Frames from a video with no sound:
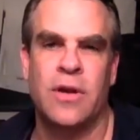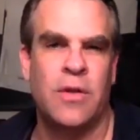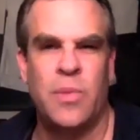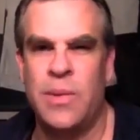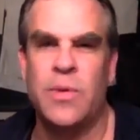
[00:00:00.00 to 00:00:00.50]
And
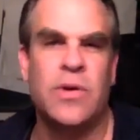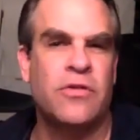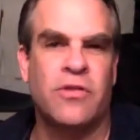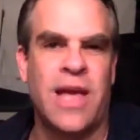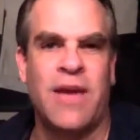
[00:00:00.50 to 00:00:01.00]
then people
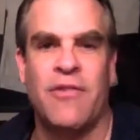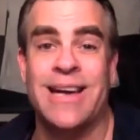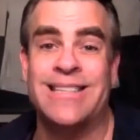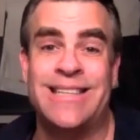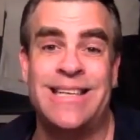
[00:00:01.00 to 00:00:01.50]
usually have an
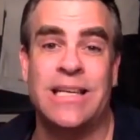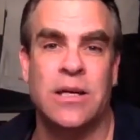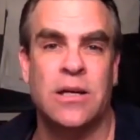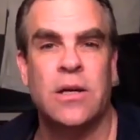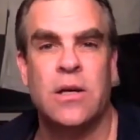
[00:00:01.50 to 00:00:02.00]
idea